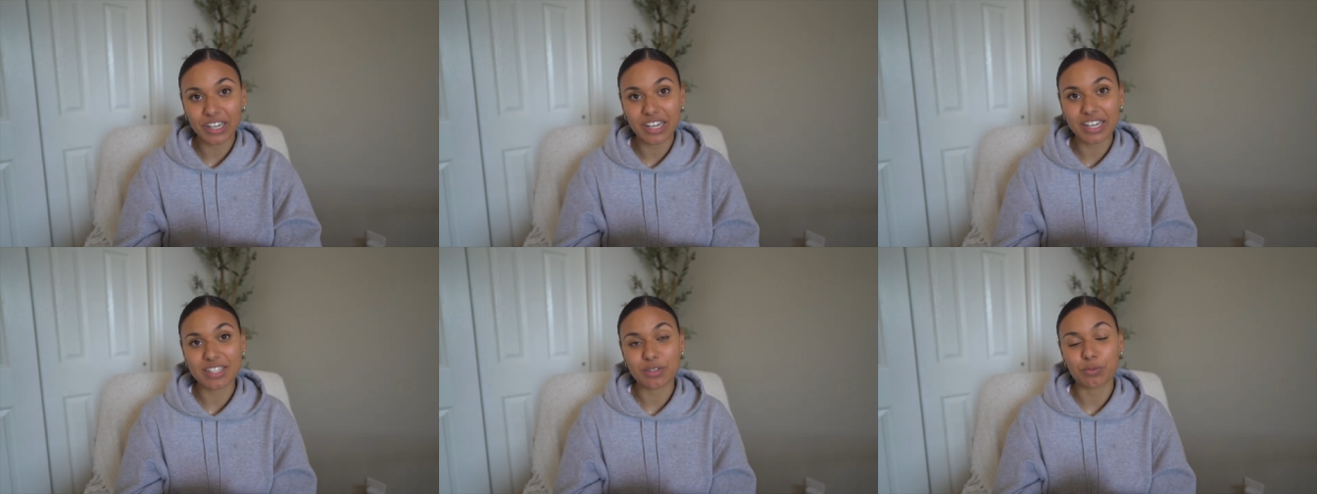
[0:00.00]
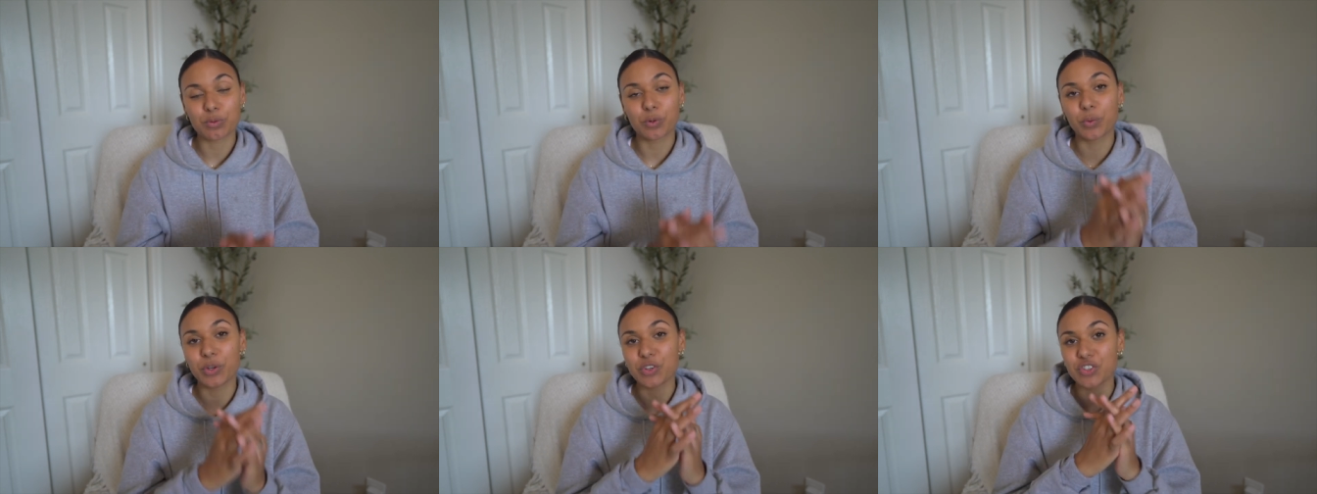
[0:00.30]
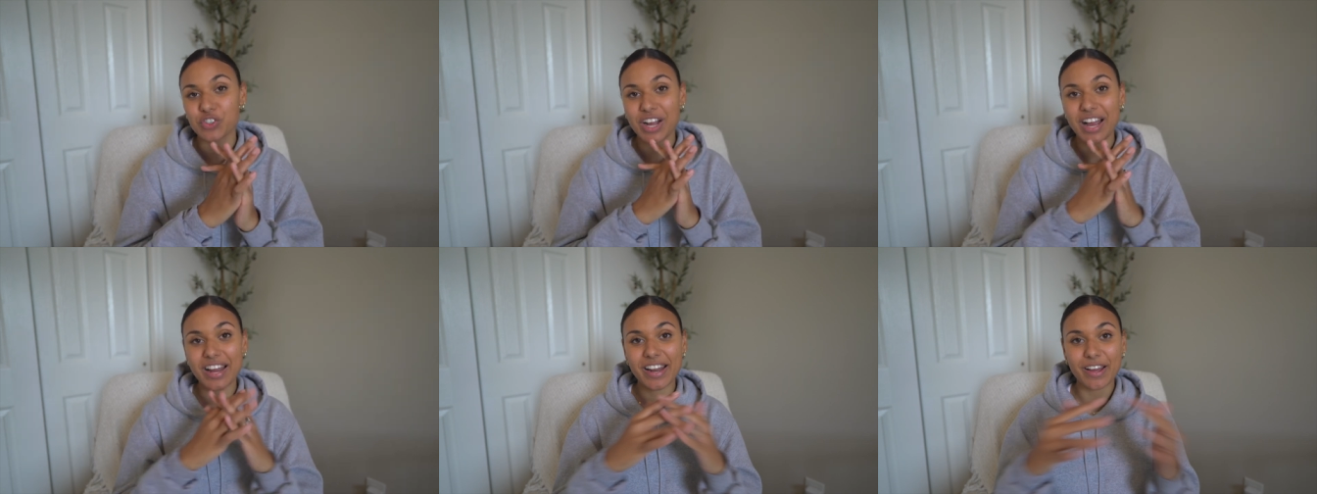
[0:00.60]
us when we
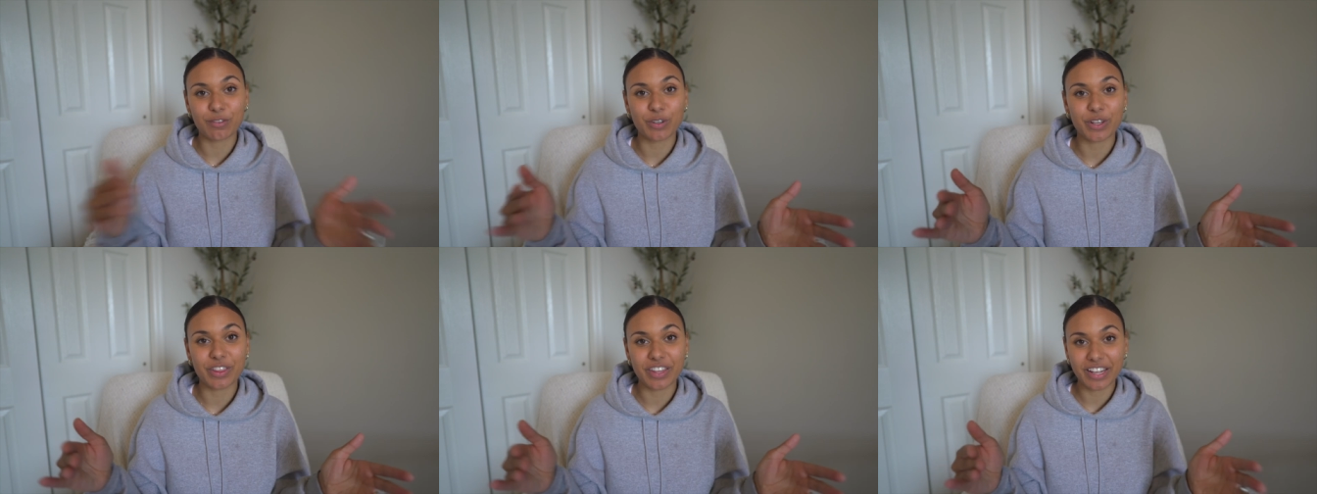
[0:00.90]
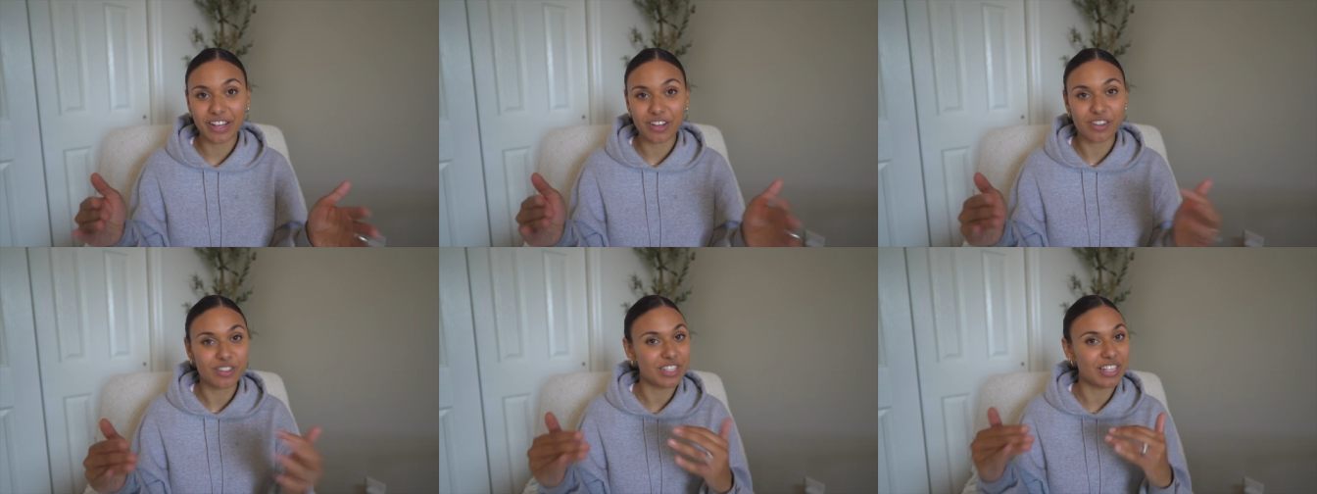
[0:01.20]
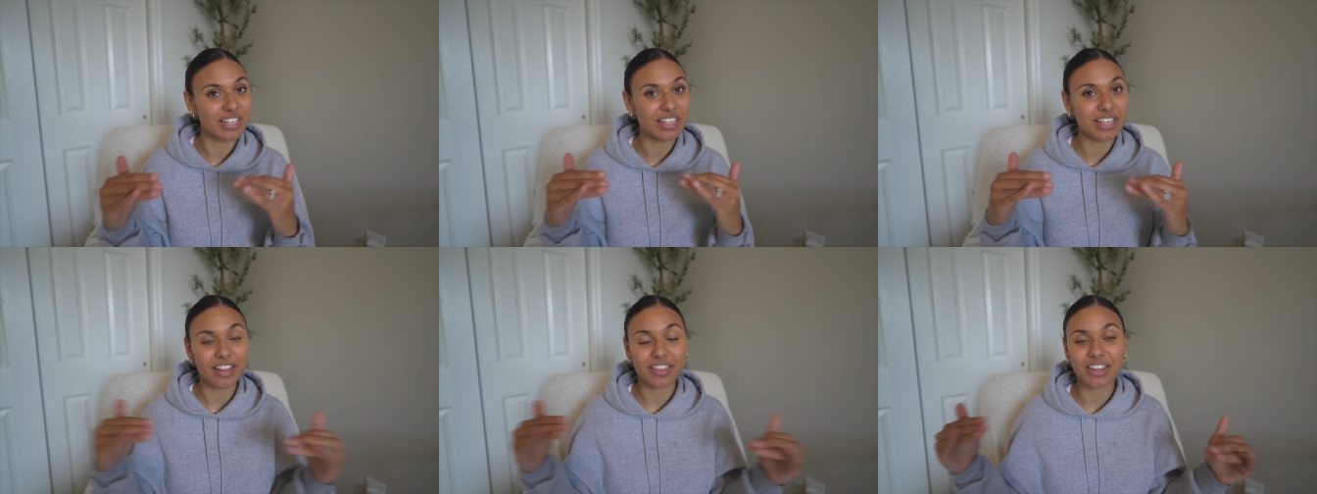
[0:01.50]
tried everything else
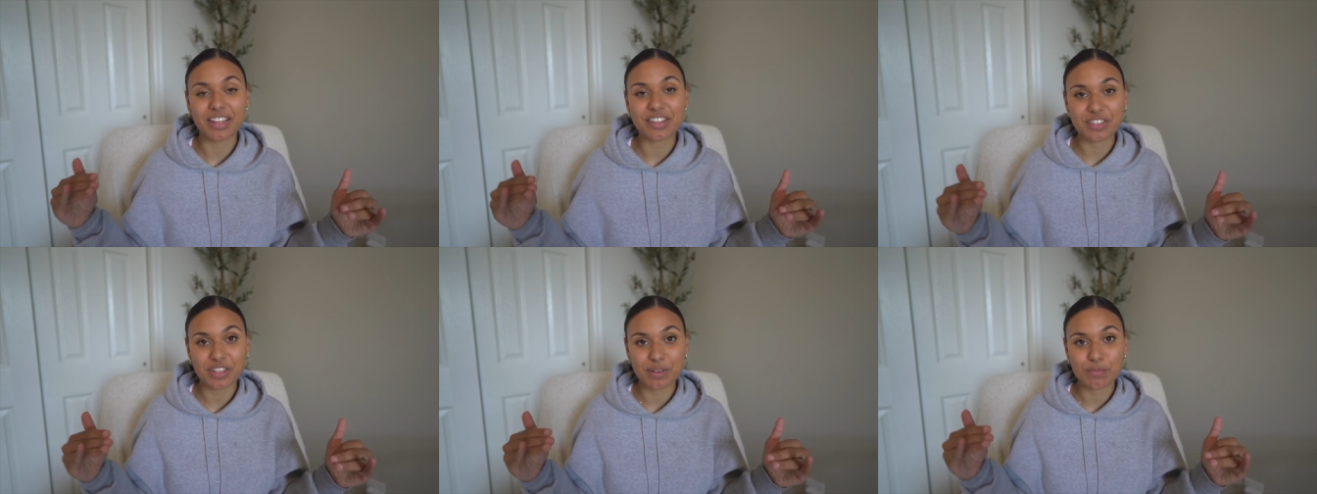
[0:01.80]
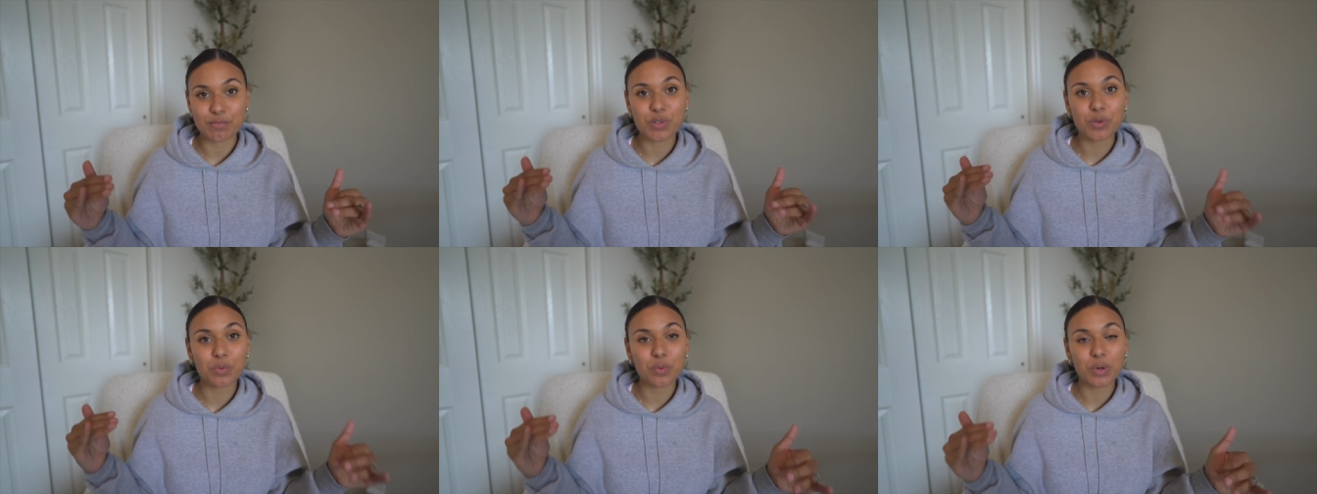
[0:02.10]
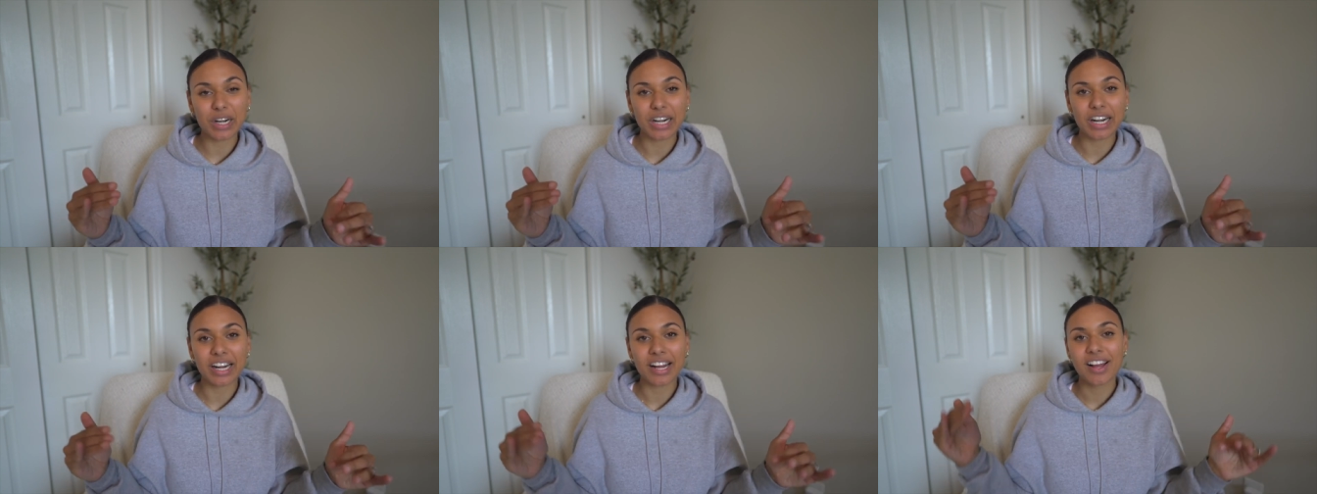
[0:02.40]
and nothing seemed to
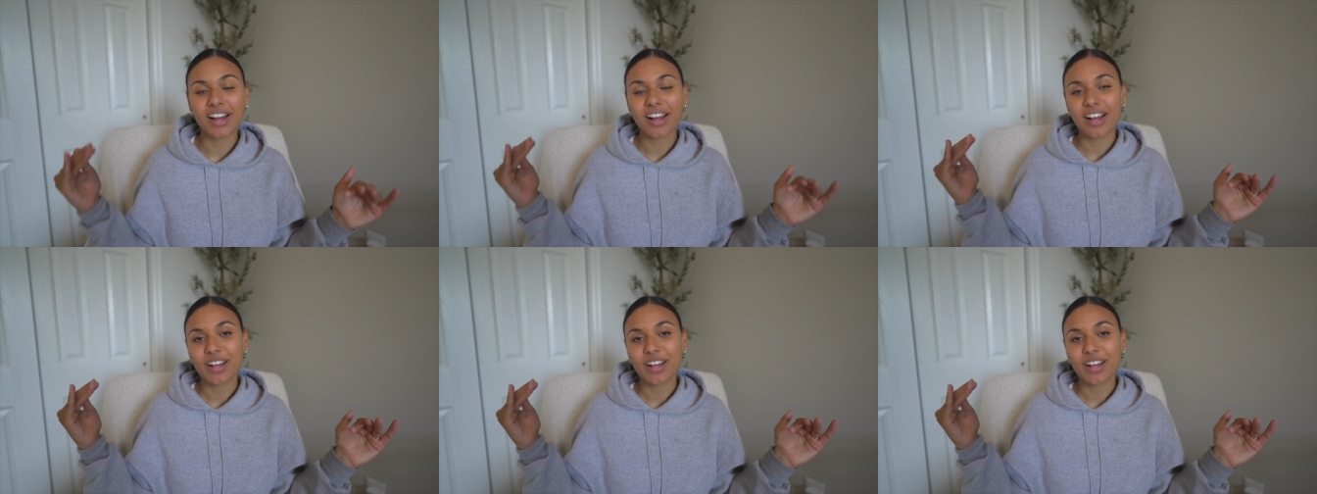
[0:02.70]
work.